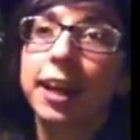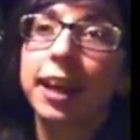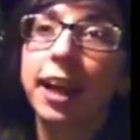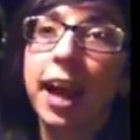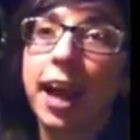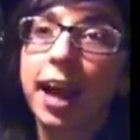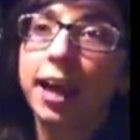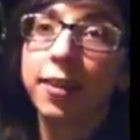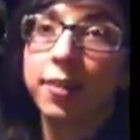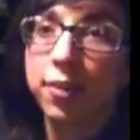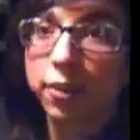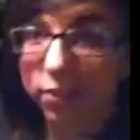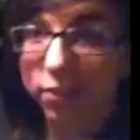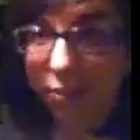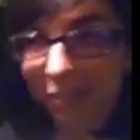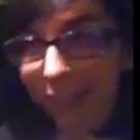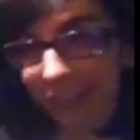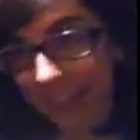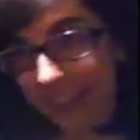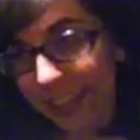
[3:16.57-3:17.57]
and this
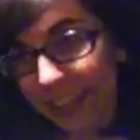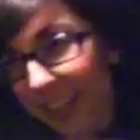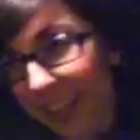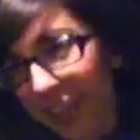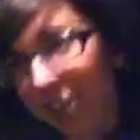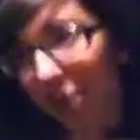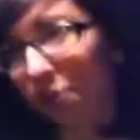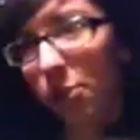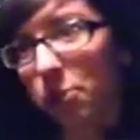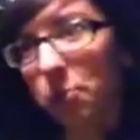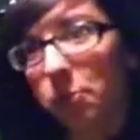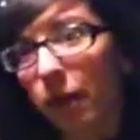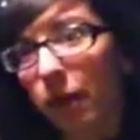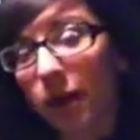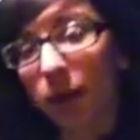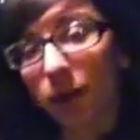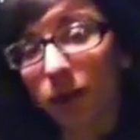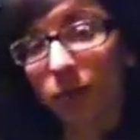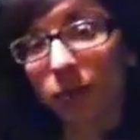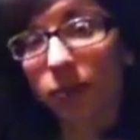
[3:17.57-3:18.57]
skinny kid on the
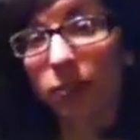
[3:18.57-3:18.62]
bottom of the